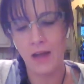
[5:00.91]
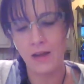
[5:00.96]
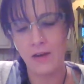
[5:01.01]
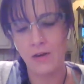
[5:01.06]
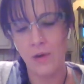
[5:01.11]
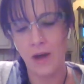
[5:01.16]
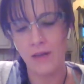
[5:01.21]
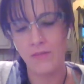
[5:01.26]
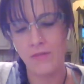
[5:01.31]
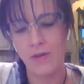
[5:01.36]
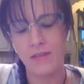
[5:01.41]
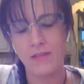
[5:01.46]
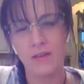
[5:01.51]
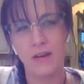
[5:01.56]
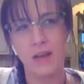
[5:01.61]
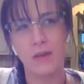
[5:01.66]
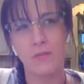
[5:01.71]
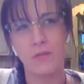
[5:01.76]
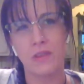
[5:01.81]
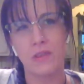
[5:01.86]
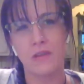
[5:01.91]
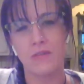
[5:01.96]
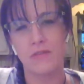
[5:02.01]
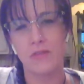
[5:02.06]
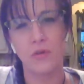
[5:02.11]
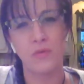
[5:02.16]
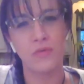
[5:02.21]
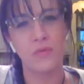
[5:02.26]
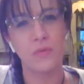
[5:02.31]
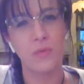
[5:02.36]
I know I resonate with this
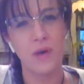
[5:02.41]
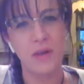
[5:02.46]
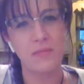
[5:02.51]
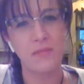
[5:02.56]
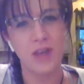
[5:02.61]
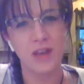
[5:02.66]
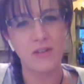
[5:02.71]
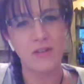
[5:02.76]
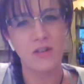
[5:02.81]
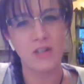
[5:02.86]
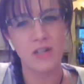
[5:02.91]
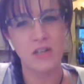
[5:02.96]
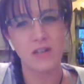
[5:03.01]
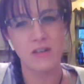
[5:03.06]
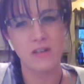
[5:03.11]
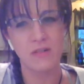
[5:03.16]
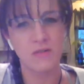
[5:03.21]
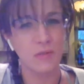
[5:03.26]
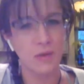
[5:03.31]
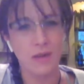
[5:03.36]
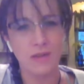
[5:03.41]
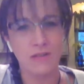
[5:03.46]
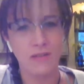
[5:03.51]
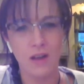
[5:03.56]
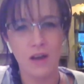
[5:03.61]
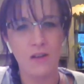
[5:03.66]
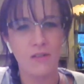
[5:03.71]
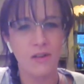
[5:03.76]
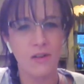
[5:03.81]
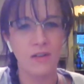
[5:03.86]
overwhelmed energy just because
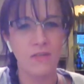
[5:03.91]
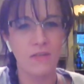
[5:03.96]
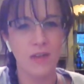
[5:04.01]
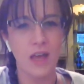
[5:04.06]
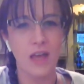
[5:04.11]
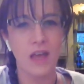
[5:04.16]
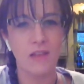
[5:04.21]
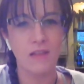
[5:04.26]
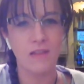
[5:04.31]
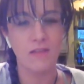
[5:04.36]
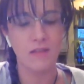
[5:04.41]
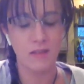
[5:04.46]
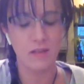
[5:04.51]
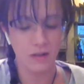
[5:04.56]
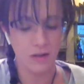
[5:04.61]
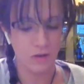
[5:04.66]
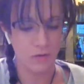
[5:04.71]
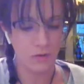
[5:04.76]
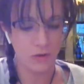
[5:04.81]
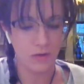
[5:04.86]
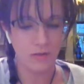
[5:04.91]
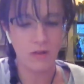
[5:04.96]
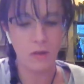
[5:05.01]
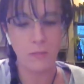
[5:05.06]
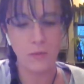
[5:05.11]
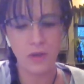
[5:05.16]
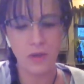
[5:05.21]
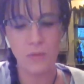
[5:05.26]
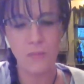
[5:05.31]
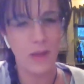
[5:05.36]
of current events, you know, and
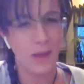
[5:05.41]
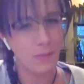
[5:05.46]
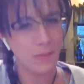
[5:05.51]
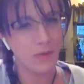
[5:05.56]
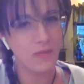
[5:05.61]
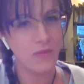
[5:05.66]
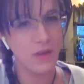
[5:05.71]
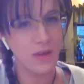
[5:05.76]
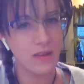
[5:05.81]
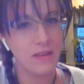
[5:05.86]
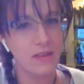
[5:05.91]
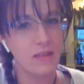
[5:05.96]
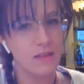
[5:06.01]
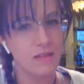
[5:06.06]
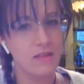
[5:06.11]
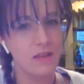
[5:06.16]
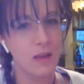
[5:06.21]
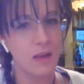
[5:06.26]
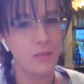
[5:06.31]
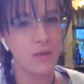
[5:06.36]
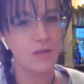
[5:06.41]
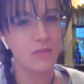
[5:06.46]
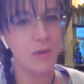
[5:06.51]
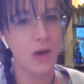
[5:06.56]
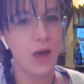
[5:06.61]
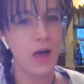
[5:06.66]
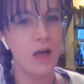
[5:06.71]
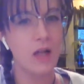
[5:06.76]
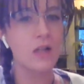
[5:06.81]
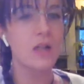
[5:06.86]
some of you may be feeling the same as
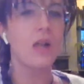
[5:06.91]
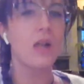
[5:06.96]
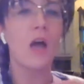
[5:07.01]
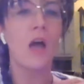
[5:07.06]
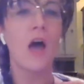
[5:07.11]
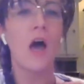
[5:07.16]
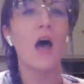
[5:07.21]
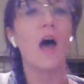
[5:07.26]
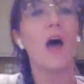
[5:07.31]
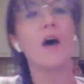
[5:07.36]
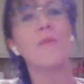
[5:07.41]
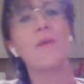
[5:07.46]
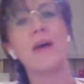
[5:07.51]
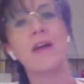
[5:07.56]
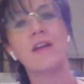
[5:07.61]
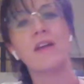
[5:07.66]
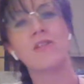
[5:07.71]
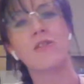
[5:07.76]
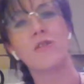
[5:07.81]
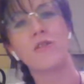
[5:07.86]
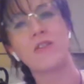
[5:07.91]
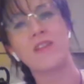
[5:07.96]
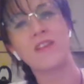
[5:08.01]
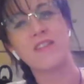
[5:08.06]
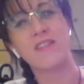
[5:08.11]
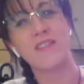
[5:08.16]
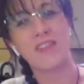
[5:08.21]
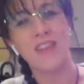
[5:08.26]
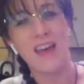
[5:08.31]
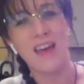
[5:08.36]
well. Um, I can
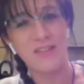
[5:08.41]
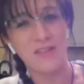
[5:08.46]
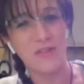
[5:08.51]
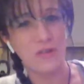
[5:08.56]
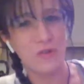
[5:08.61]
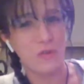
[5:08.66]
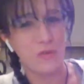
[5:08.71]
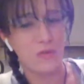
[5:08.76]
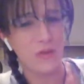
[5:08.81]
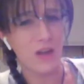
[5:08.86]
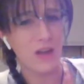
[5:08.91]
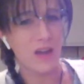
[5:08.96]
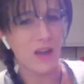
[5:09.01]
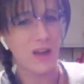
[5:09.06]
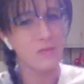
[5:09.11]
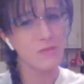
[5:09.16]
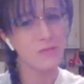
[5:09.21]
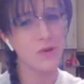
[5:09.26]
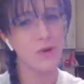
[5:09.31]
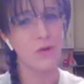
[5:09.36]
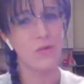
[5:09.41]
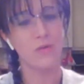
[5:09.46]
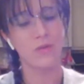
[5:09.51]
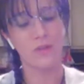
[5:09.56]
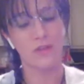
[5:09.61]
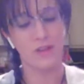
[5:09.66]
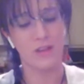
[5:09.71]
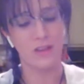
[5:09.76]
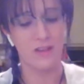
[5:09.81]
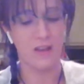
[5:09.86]
totally see that too. Like, I'm
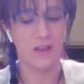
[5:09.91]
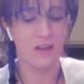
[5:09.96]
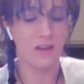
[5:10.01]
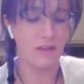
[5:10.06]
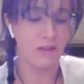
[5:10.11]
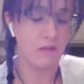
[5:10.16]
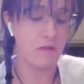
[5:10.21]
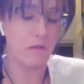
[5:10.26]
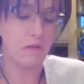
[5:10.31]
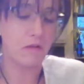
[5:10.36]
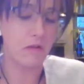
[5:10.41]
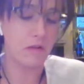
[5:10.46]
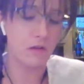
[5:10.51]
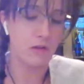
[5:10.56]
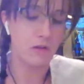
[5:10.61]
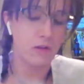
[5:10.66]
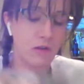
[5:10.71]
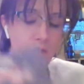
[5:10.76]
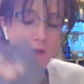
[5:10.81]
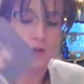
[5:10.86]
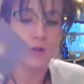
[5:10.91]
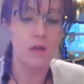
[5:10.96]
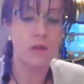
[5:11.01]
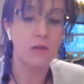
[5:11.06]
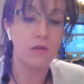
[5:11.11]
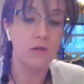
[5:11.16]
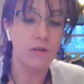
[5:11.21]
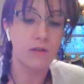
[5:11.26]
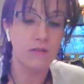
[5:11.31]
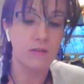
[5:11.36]
totally like, oh,
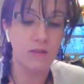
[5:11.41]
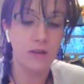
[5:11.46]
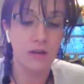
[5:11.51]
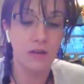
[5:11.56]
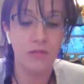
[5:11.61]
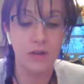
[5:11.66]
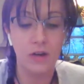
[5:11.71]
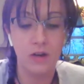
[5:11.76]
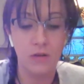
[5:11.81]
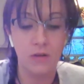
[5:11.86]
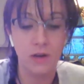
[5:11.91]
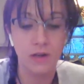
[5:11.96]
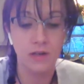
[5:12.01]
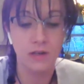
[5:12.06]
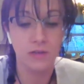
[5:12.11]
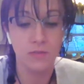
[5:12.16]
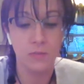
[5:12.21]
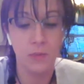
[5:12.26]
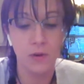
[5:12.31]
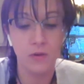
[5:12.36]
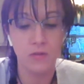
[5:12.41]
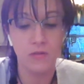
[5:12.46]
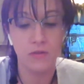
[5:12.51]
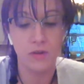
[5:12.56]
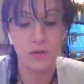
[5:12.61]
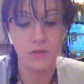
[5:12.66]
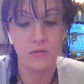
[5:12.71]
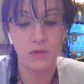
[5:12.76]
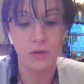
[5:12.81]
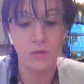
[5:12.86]
you can see a video I just
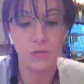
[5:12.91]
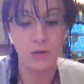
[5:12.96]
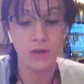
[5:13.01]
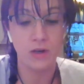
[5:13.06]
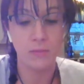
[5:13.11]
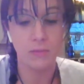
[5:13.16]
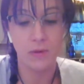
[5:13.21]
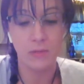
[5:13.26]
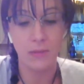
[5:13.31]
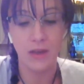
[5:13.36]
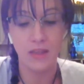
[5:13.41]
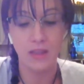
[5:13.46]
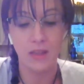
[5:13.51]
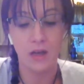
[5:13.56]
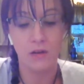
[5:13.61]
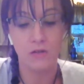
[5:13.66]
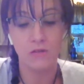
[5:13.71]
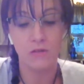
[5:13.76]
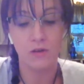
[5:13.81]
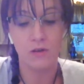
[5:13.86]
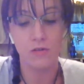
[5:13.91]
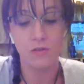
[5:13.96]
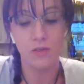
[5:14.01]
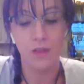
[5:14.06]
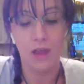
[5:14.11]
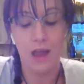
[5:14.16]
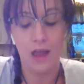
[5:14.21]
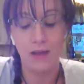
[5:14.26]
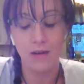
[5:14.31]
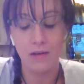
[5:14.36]
posted real quick about my thoughts
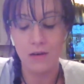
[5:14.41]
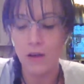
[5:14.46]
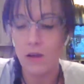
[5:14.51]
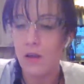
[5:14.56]
on that.